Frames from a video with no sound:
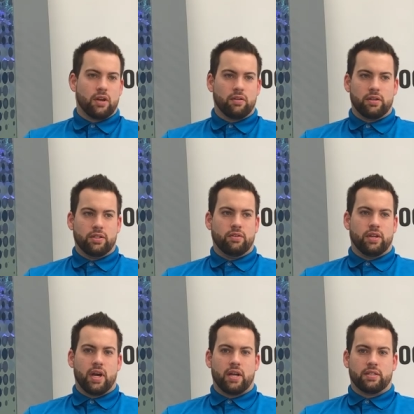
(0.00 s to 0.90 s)
not only do you
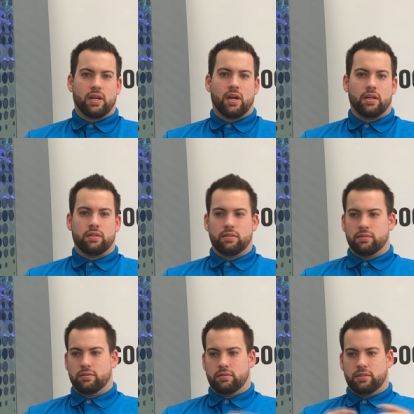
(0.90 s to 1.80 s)
get uh,
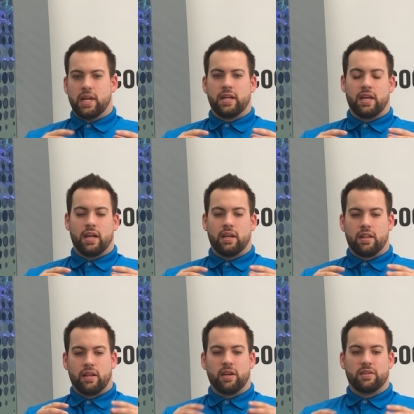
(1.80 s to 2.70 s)

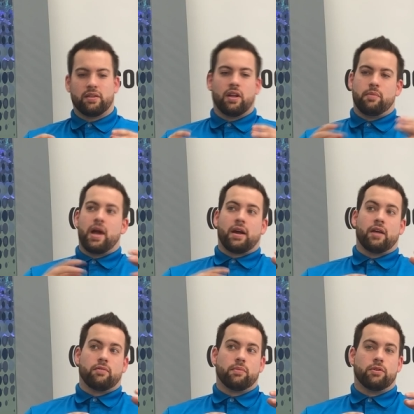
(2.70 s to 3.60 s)
dedicated things on the back
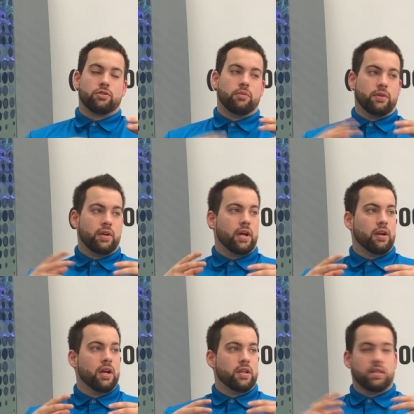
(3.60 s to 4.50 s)
end from Cogeco, but you
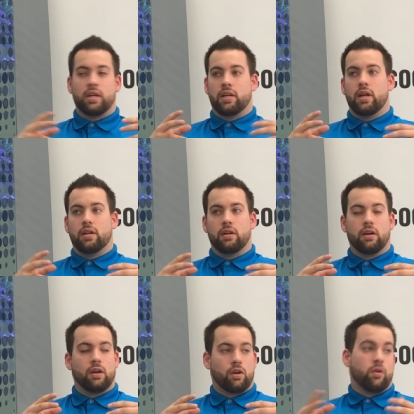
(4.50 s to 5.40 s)
get dedicated
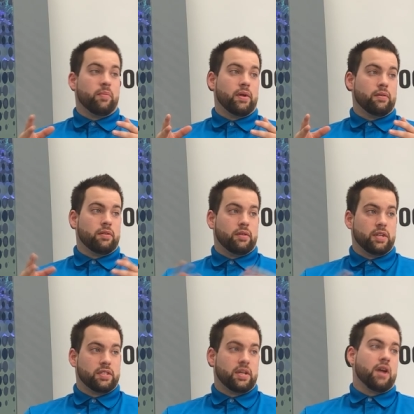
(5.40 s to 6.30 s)
equipment.
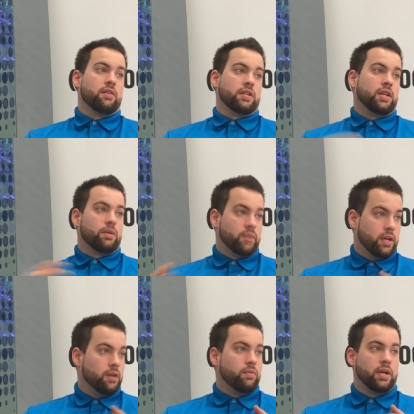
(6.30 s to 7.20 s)
It's guaranteed. Like
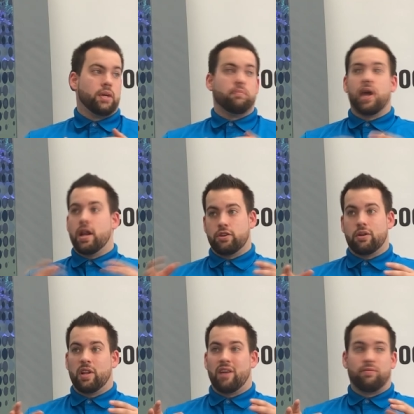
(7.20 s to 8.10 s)
we we manage
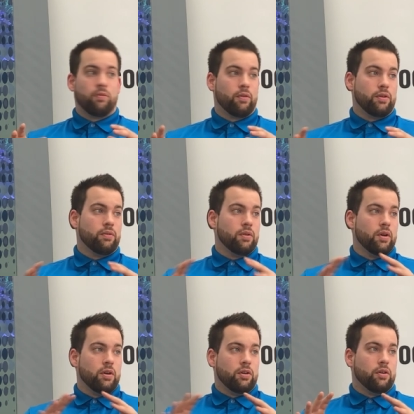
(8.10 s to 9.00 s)
all that for you.
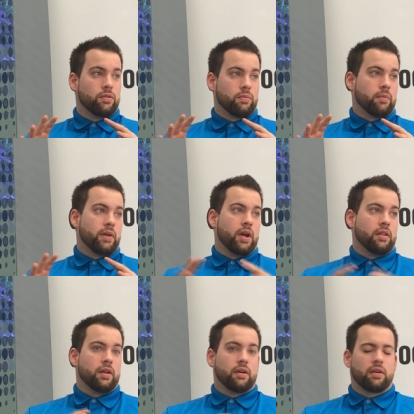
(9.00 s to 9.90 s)
Okay. You don't have to worry about
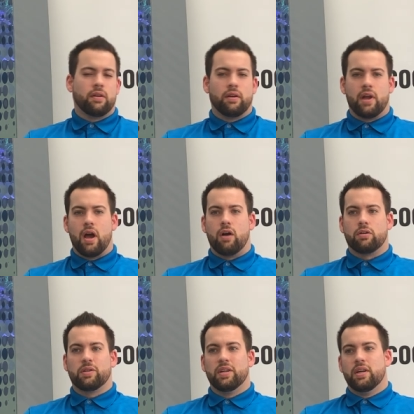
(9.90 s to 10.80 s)
anything.
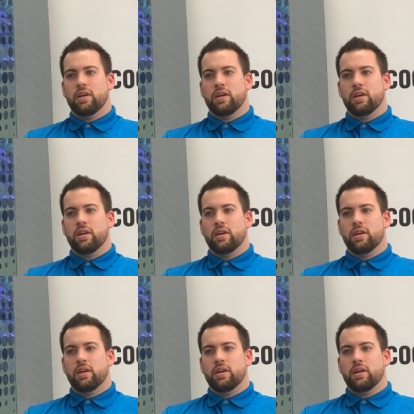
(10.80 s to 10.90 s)
Now,